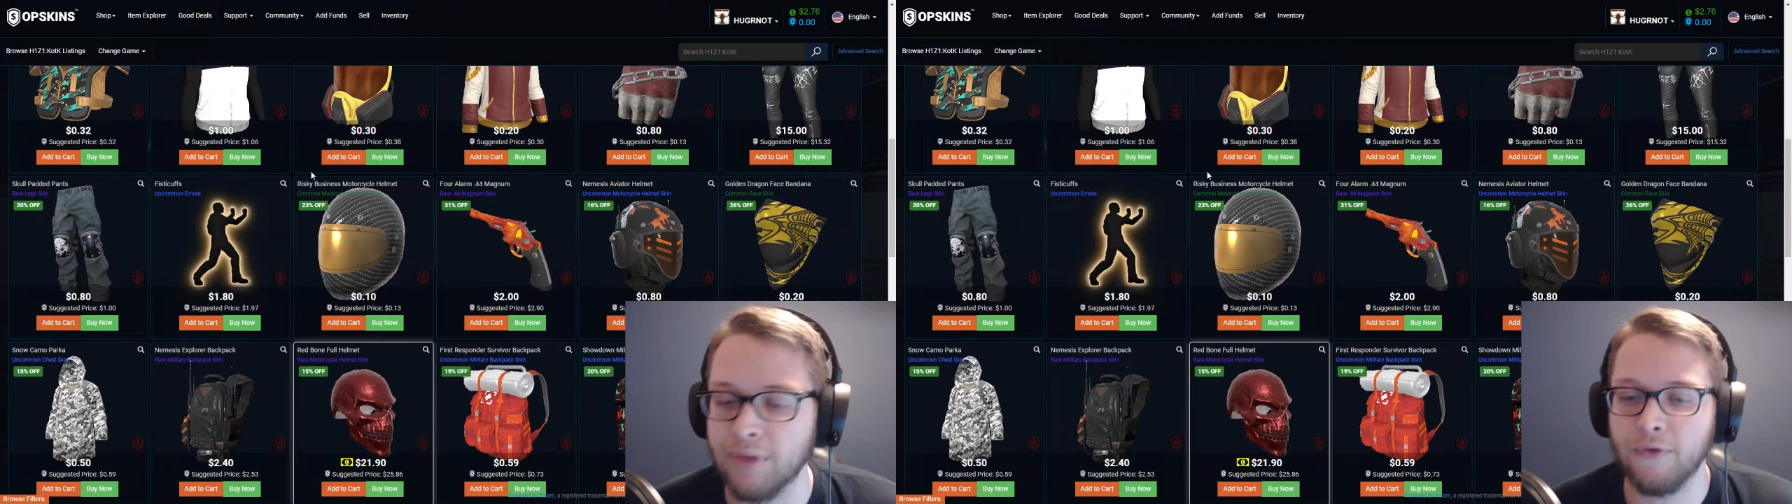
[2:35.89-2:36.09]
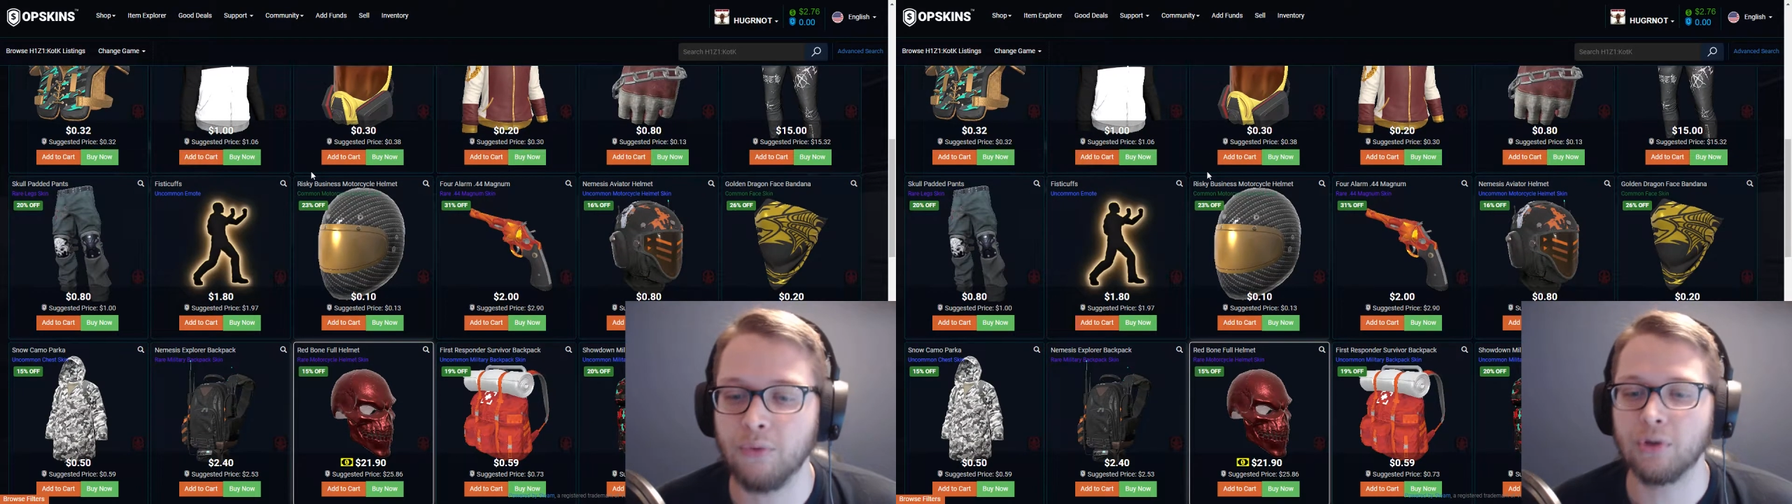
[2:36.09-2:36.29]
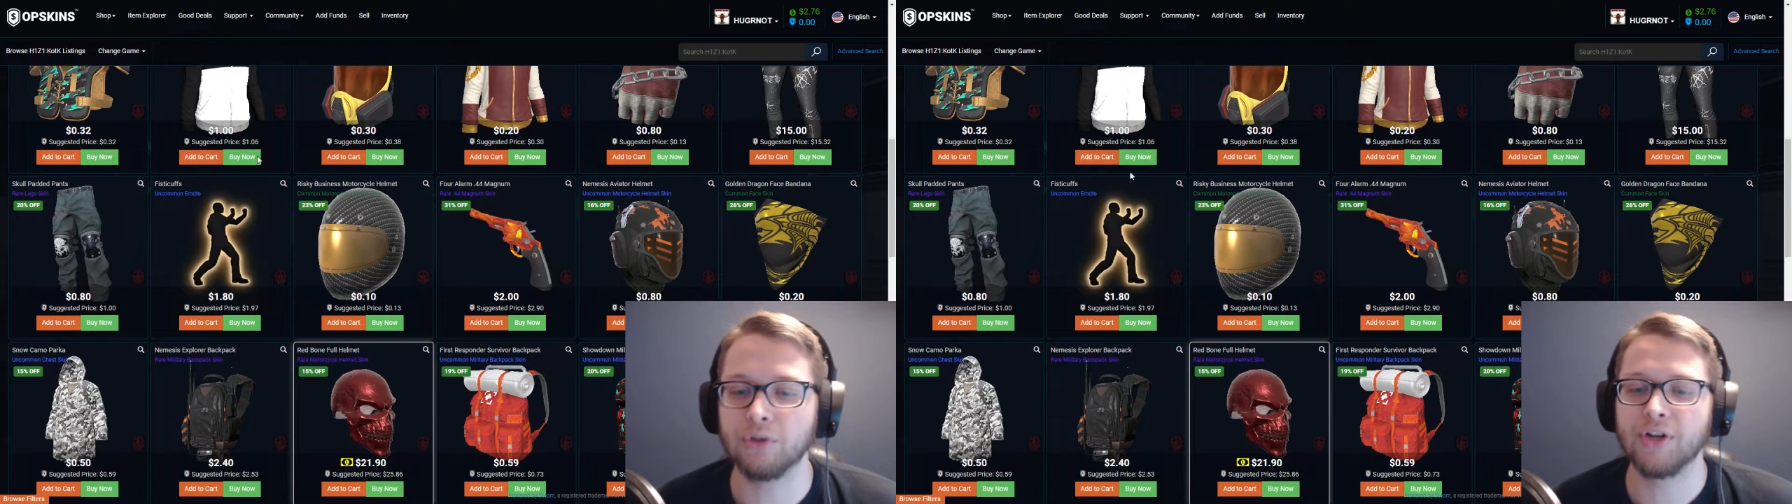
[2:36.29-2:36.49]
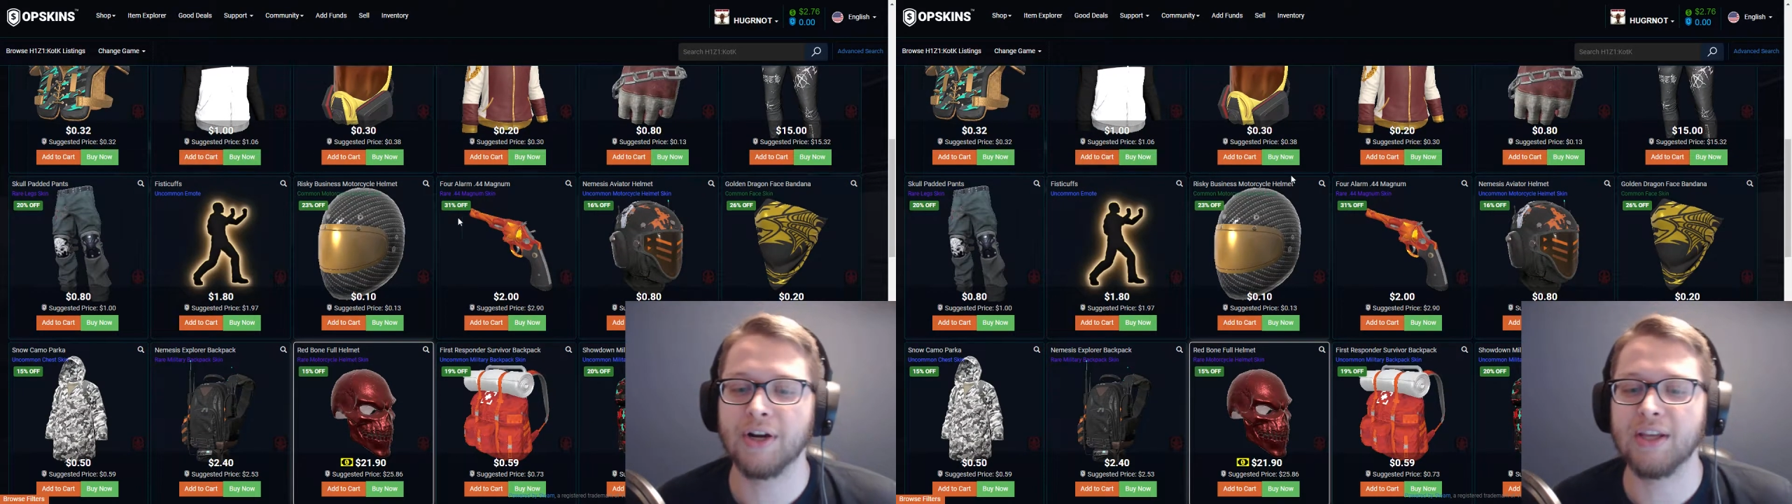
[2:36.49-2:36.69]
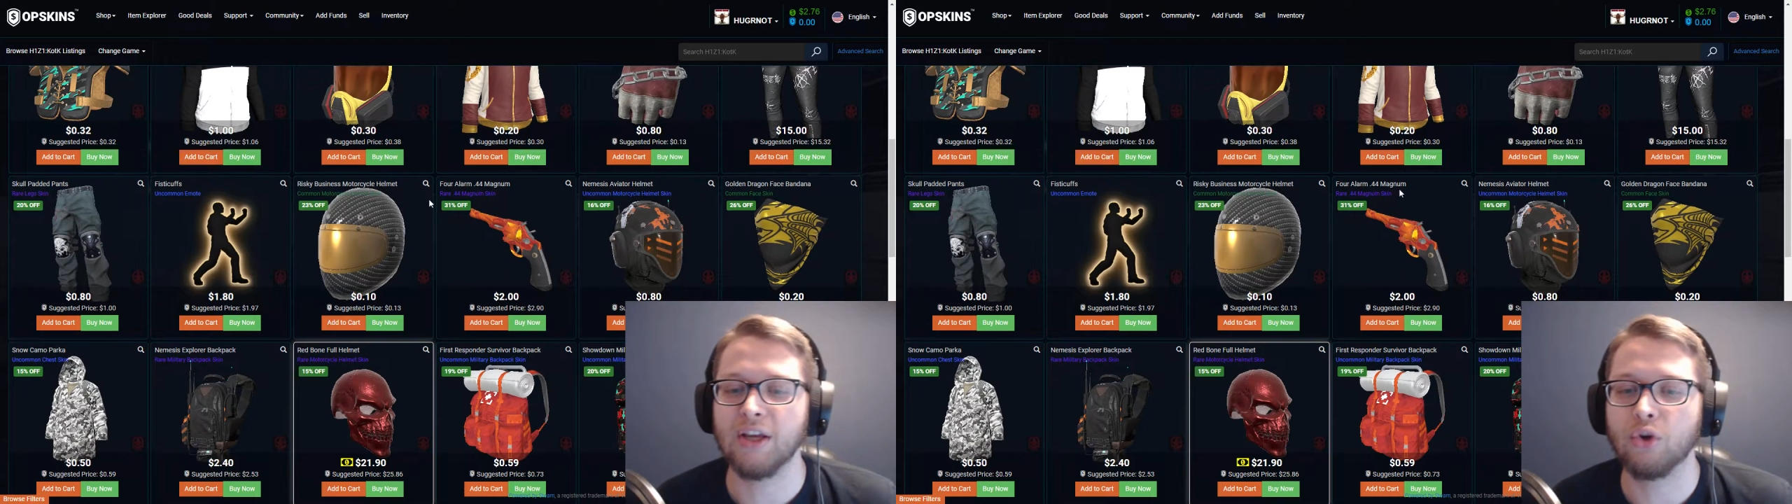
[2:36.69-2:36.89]
if you will, trying
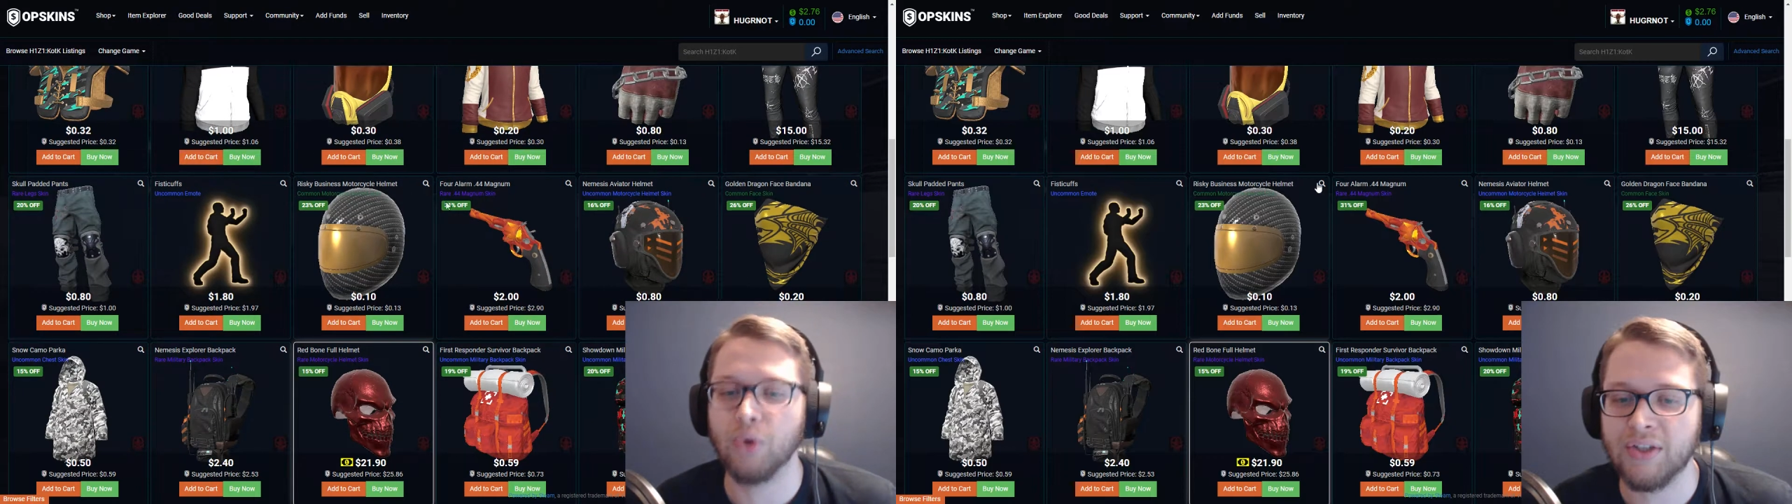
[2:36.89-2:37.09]
to get quick